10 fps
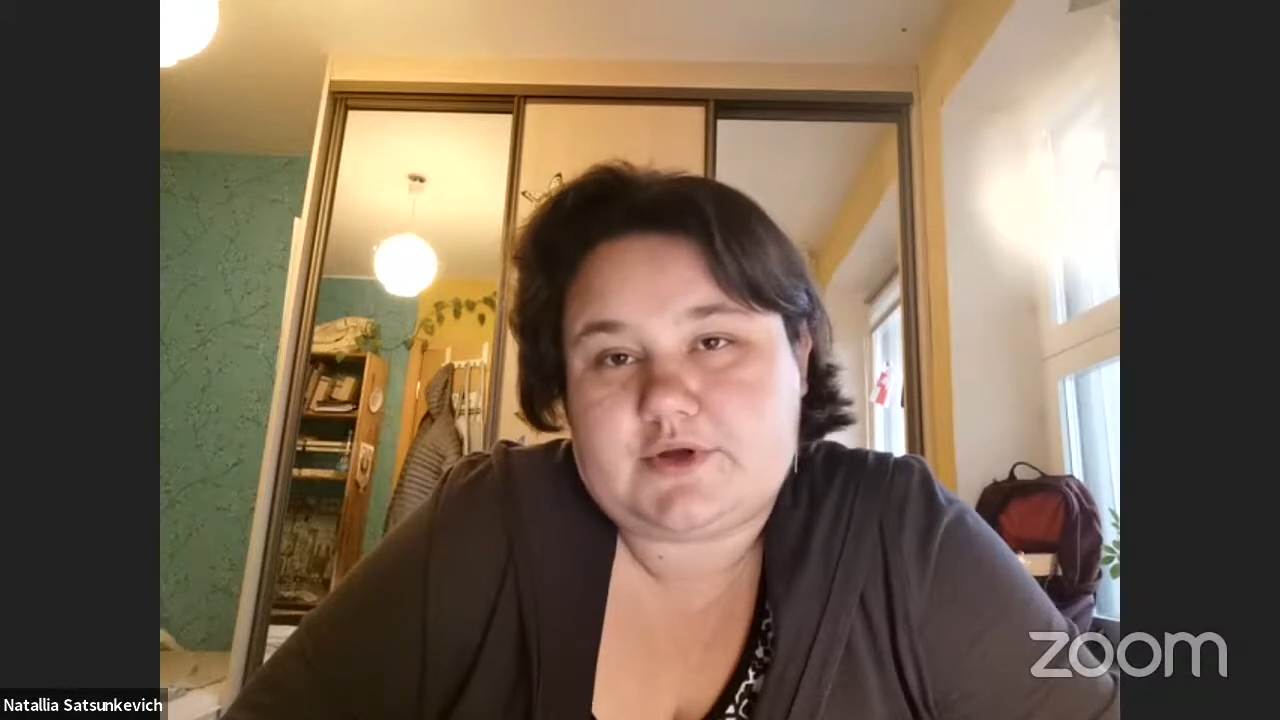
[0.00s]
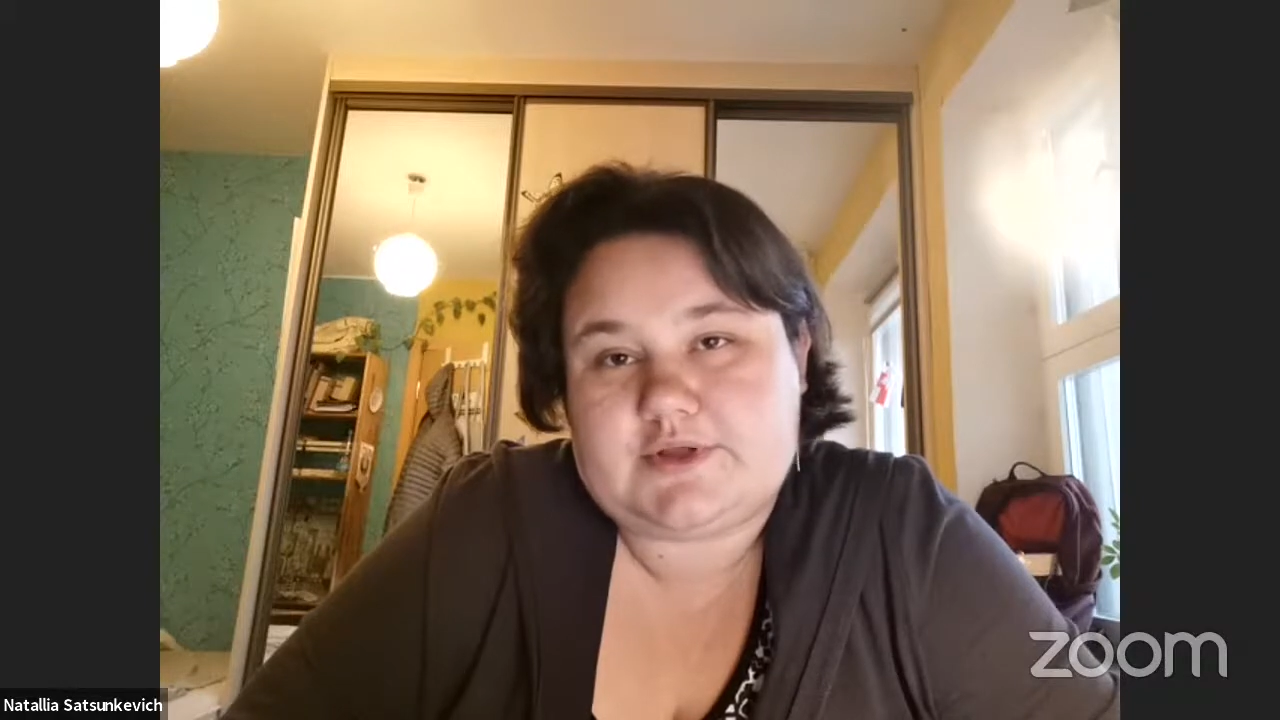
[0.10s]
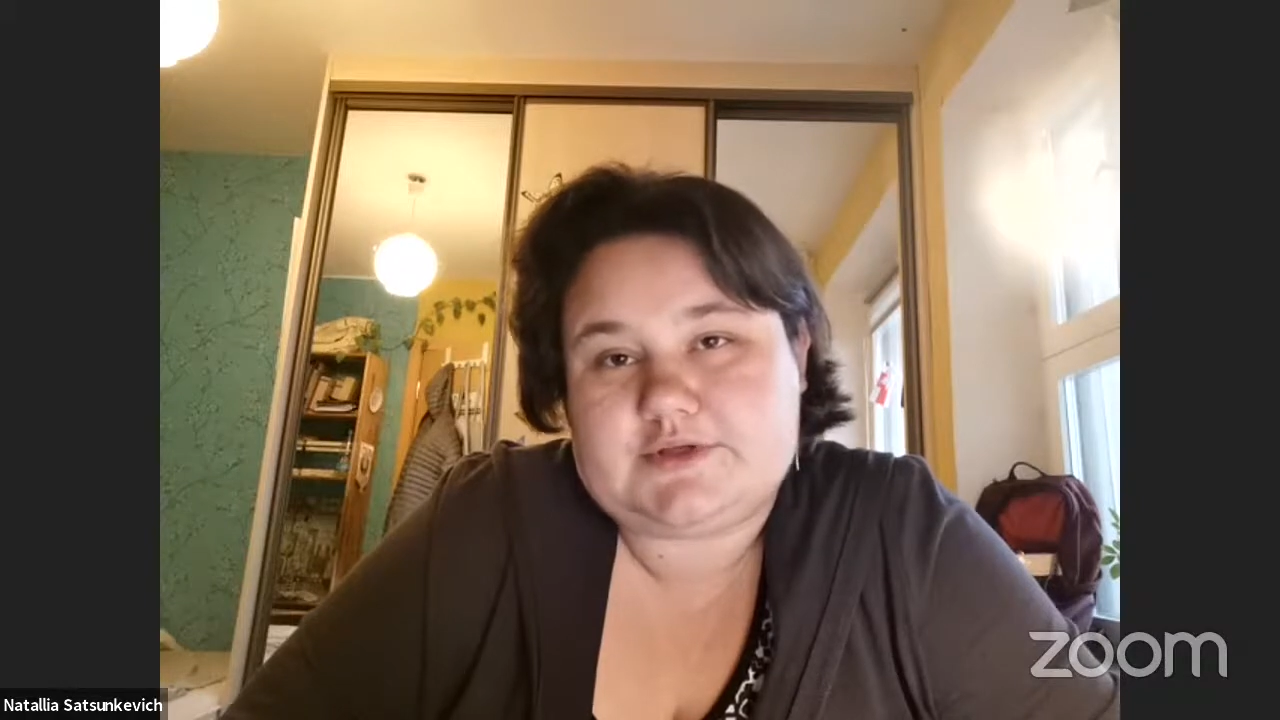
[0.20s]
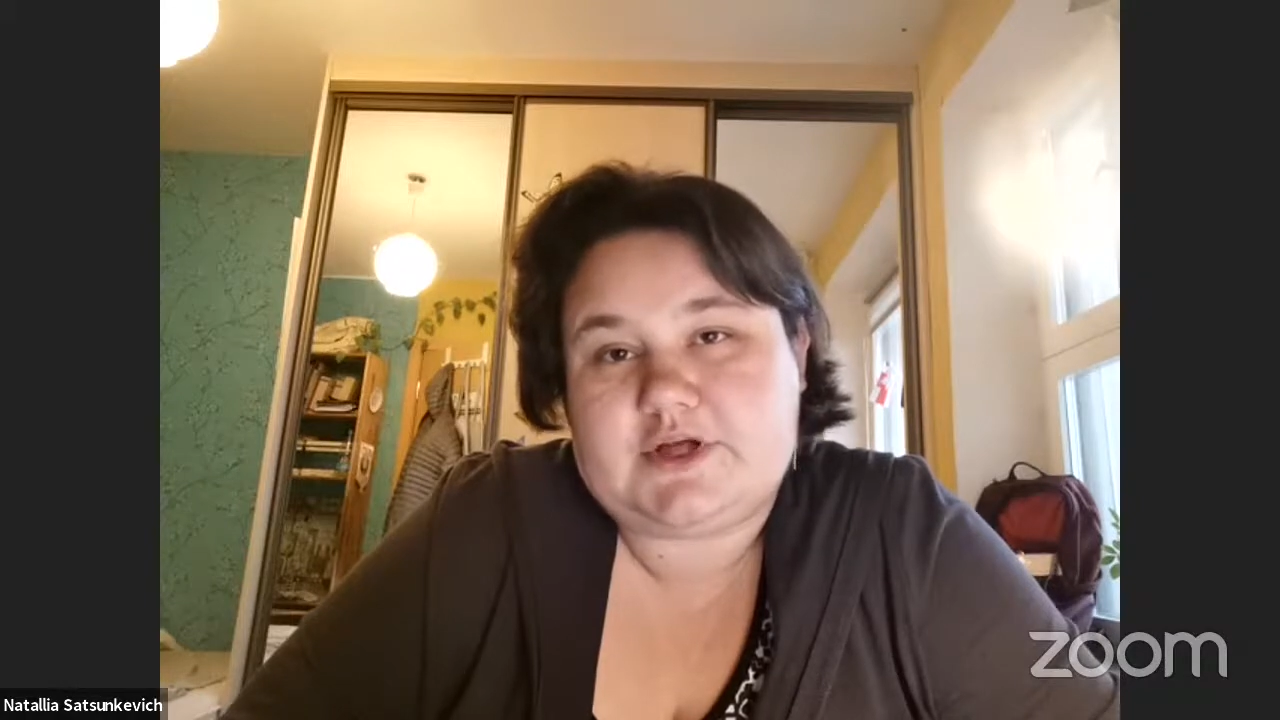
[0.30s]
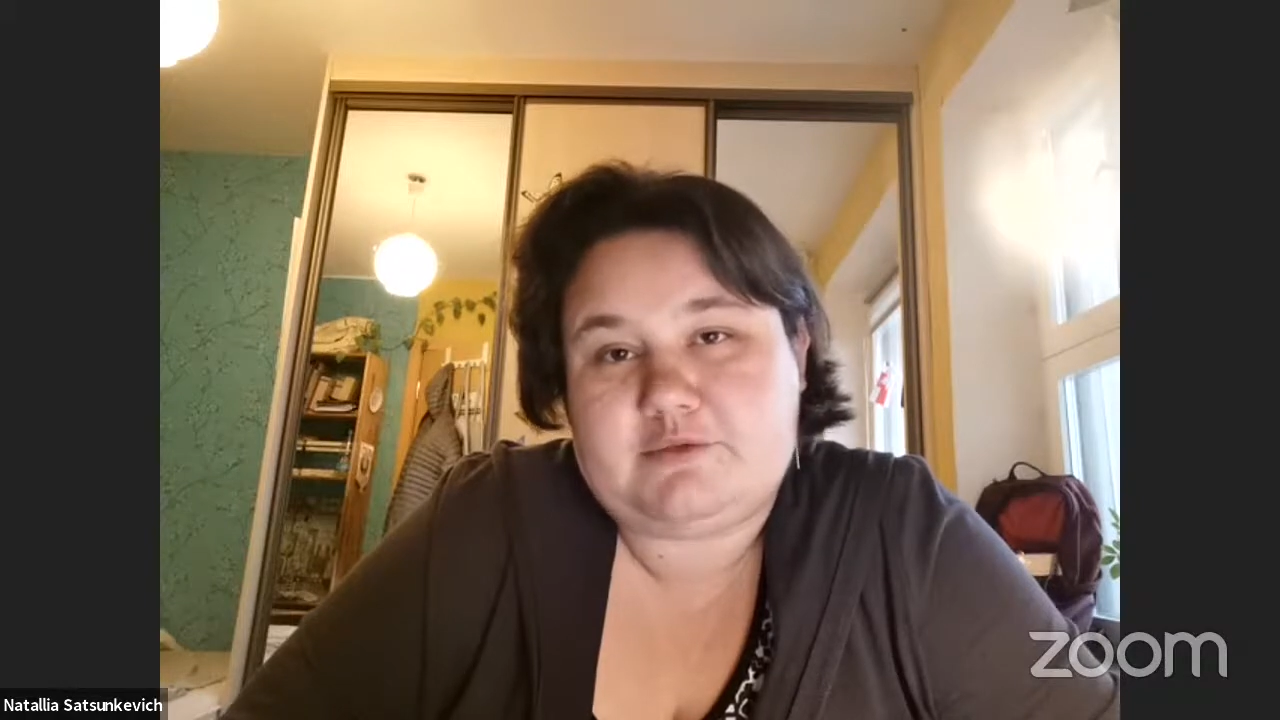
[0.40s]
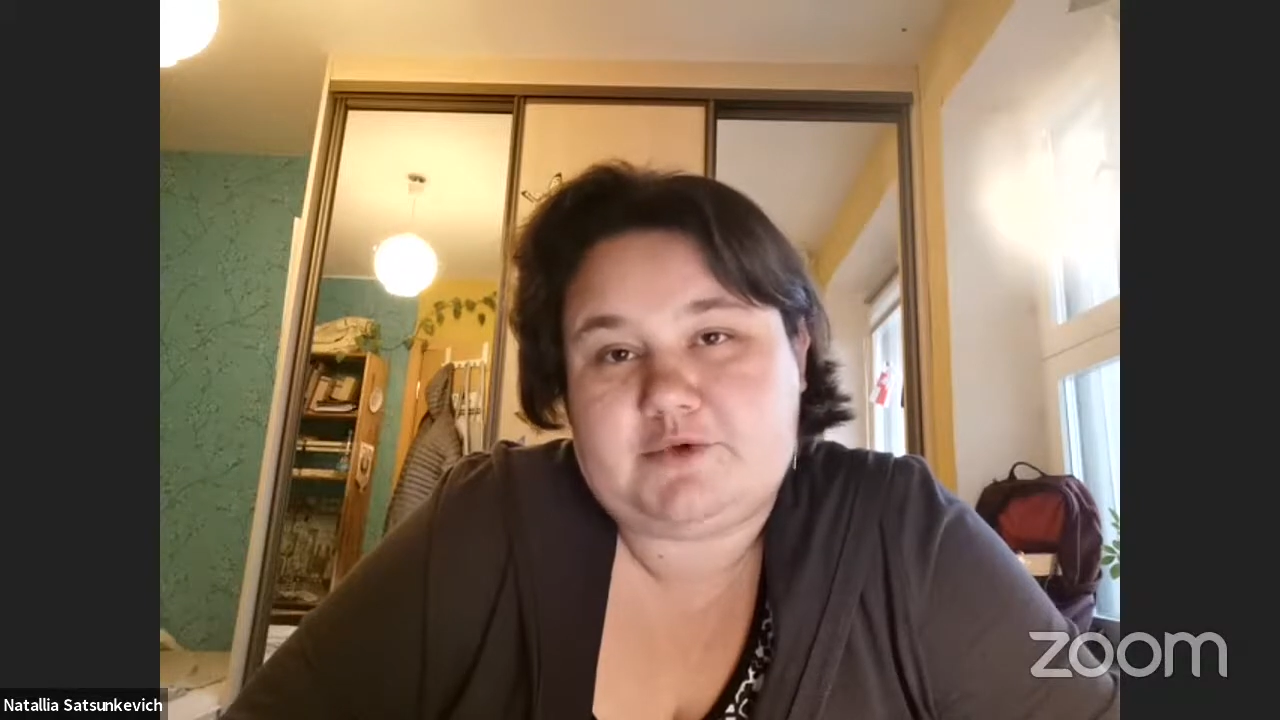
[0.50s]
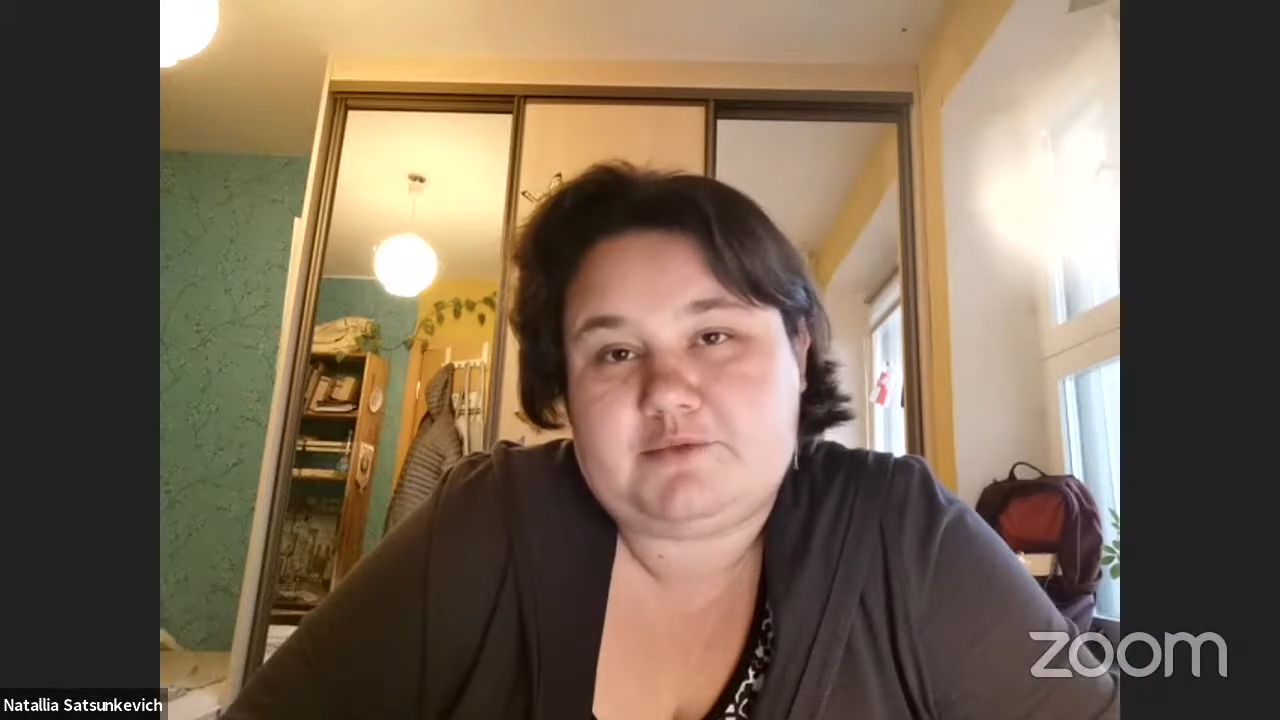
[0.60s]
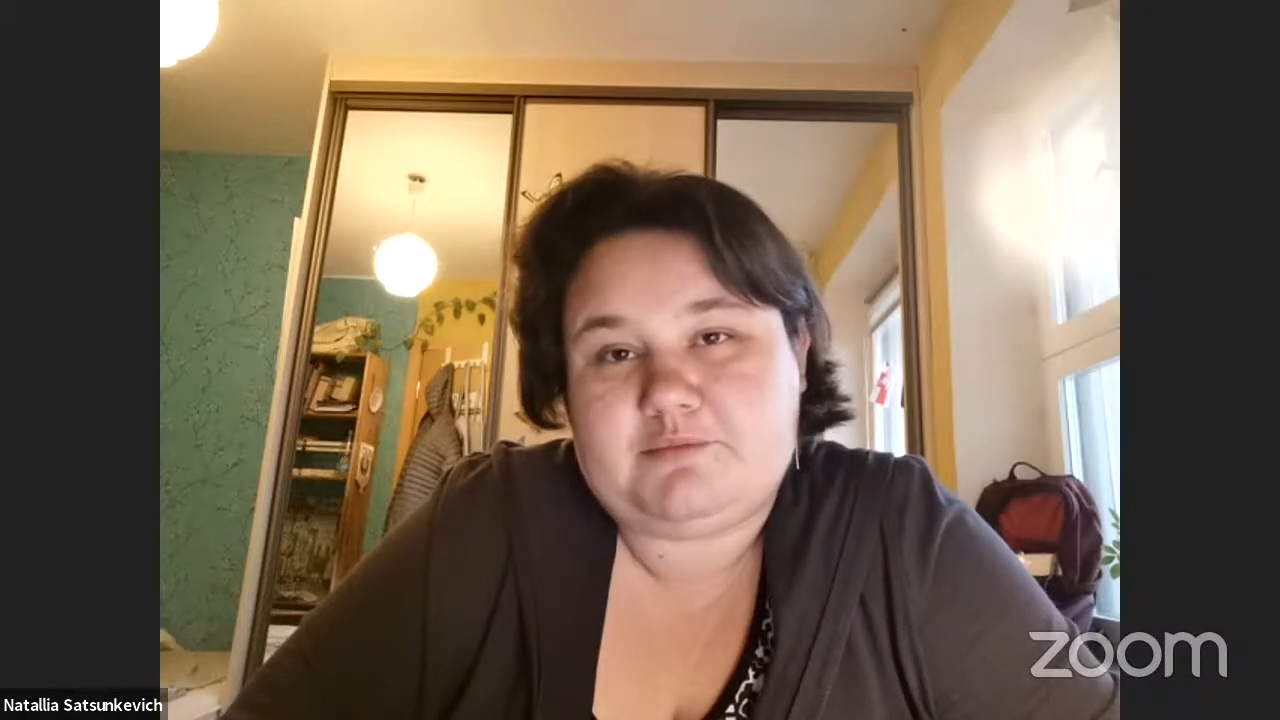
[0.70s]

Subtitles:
and helping